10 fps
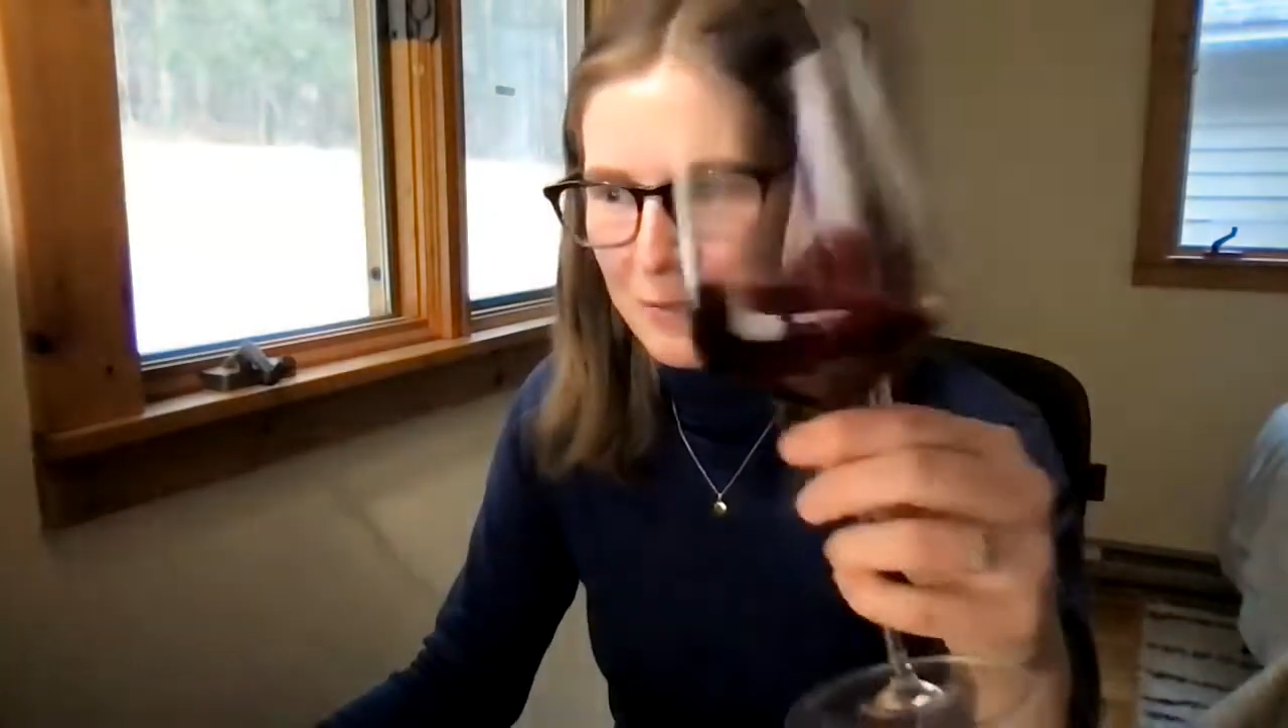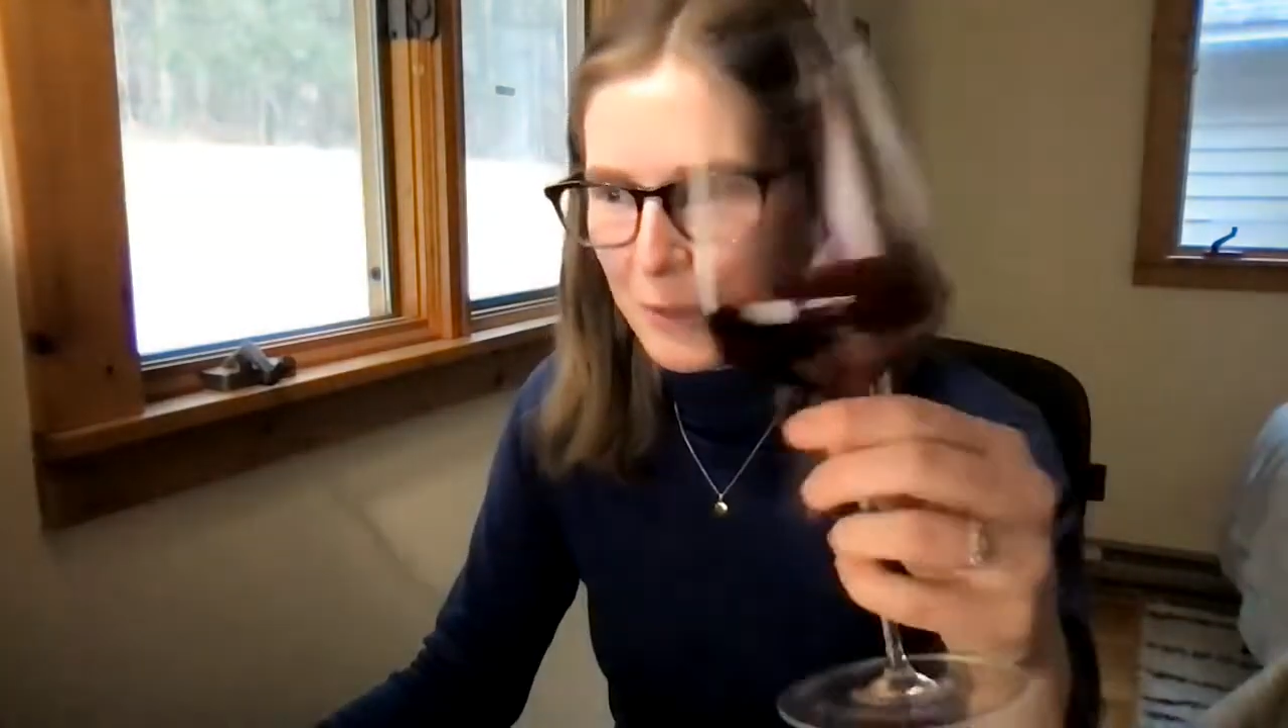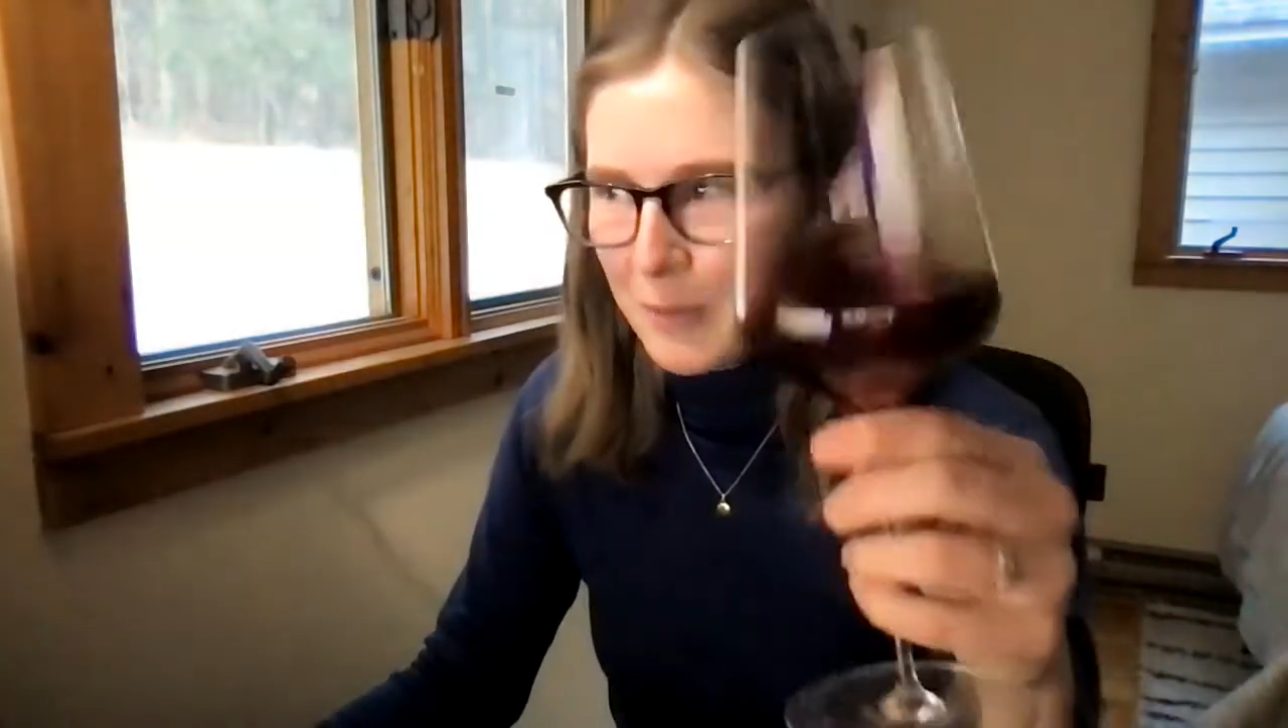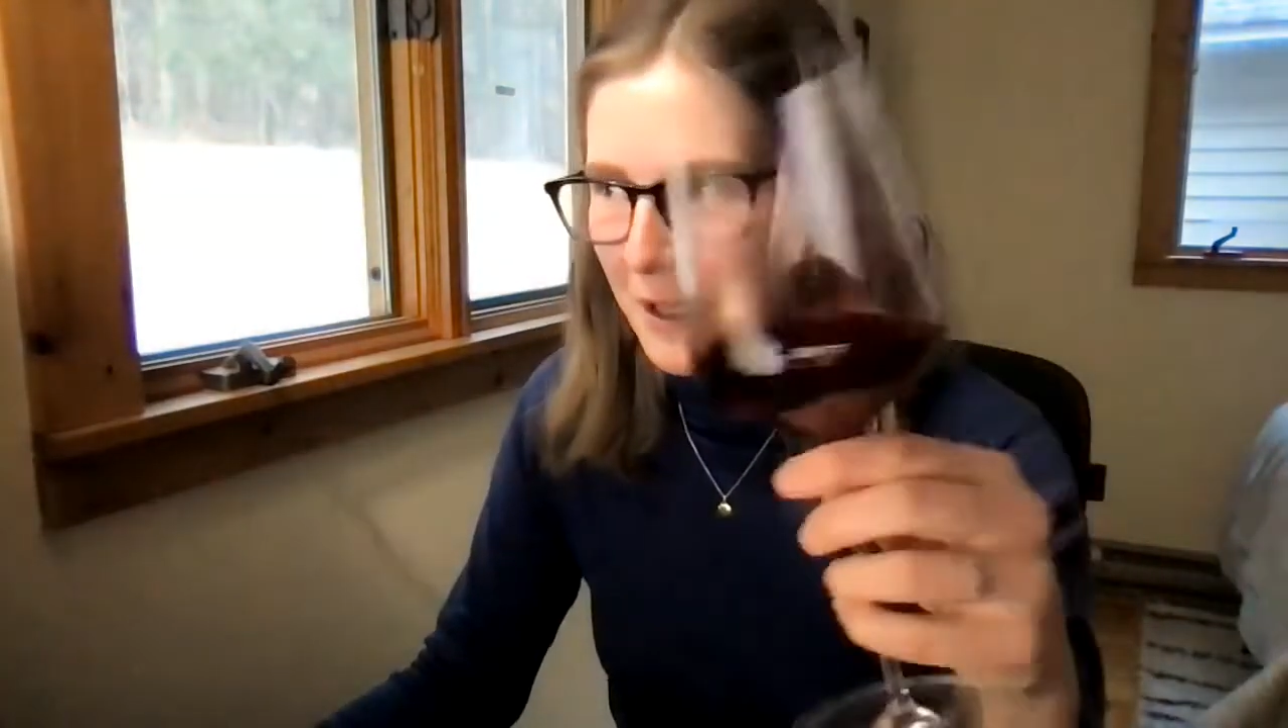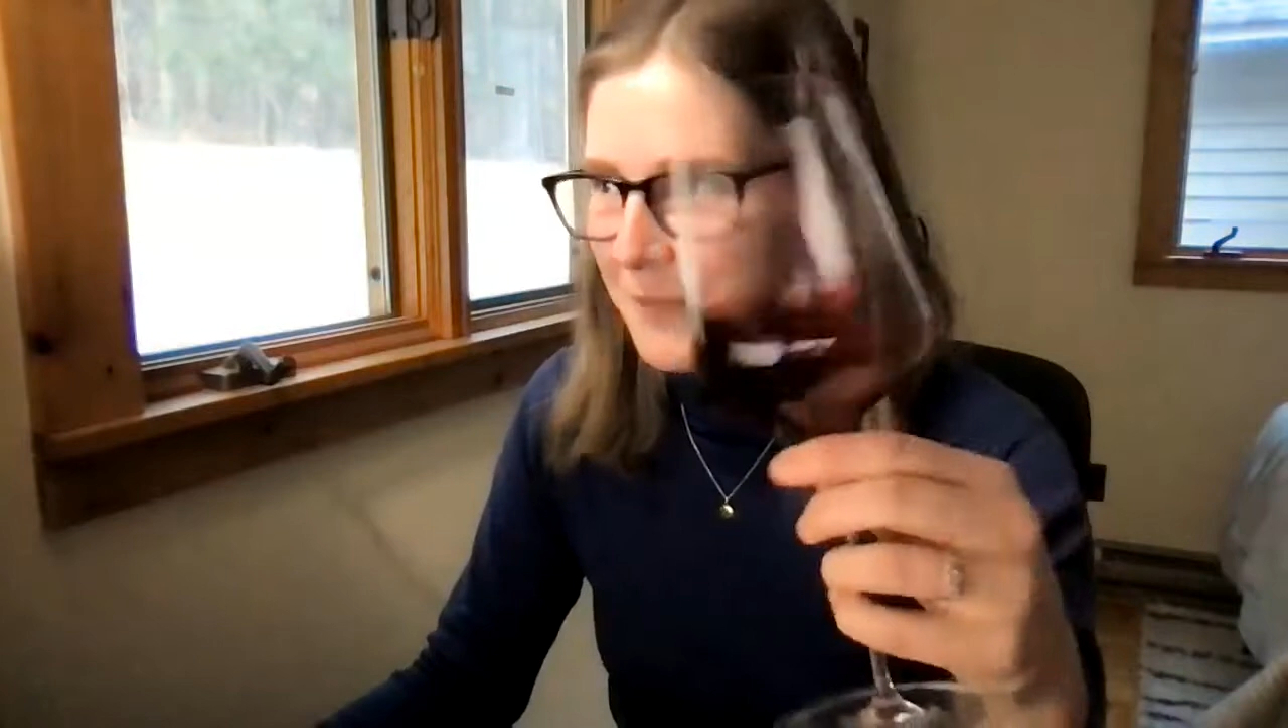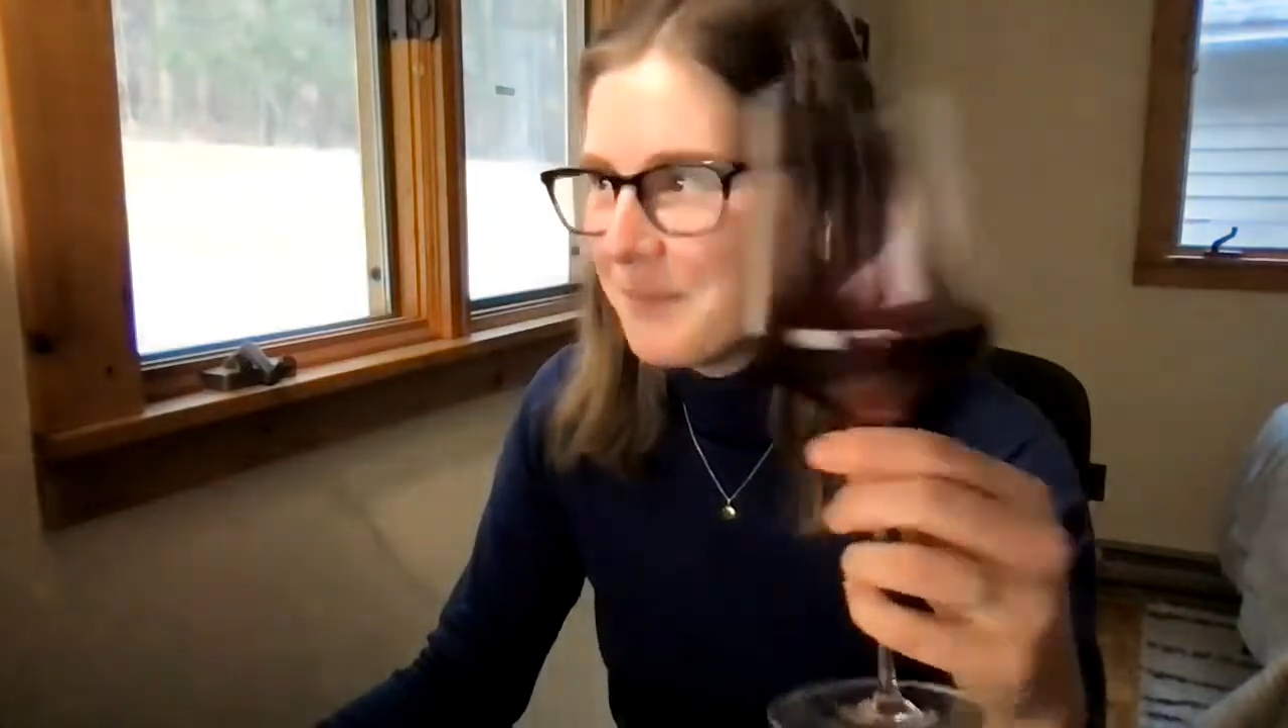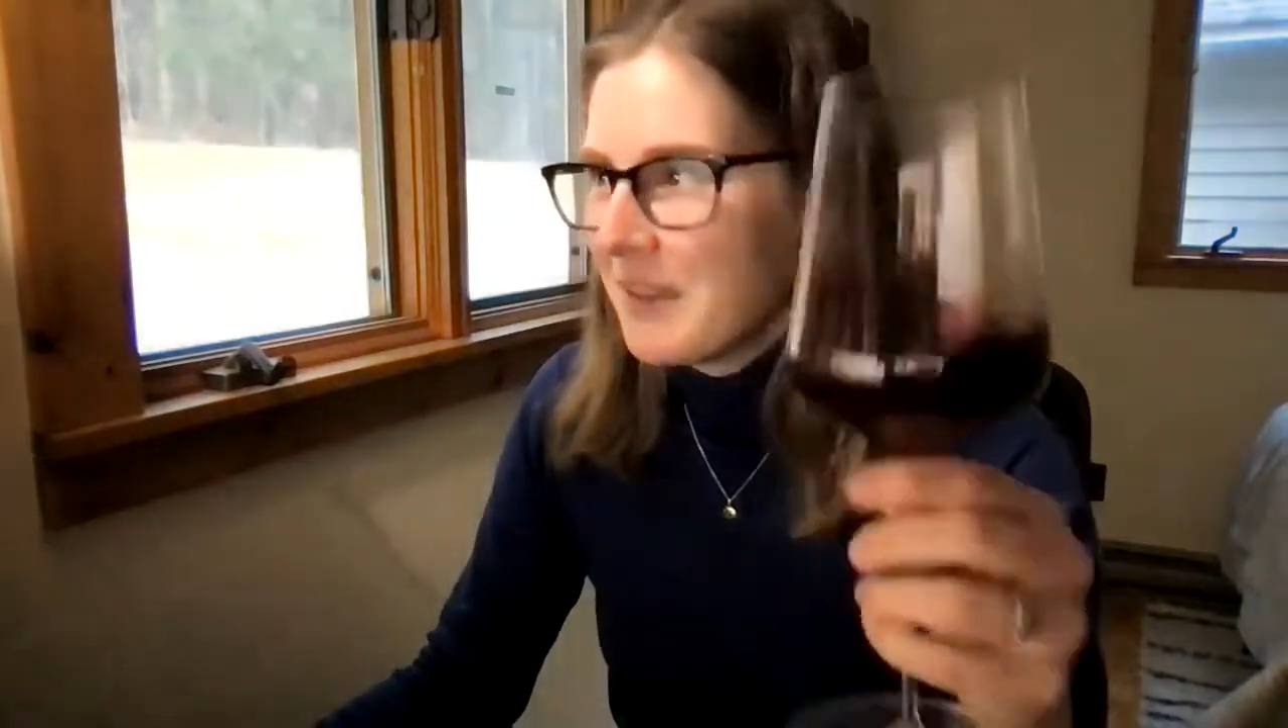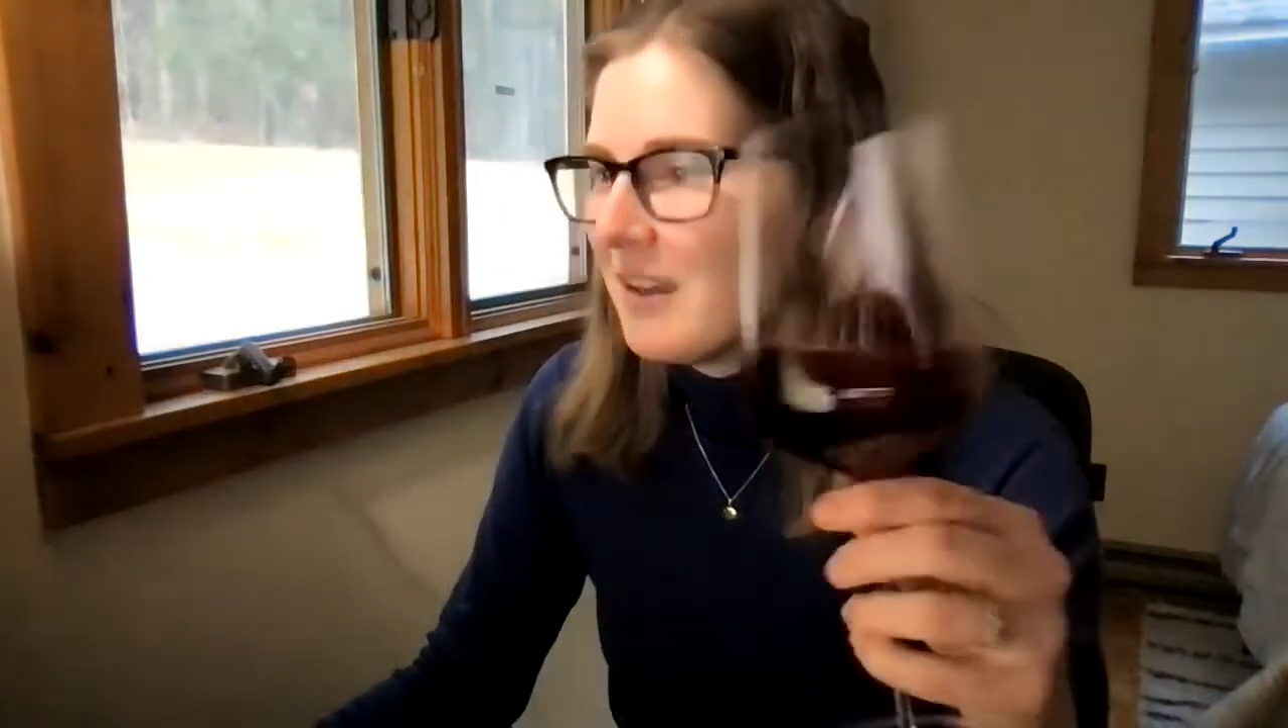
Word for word: of Bobal.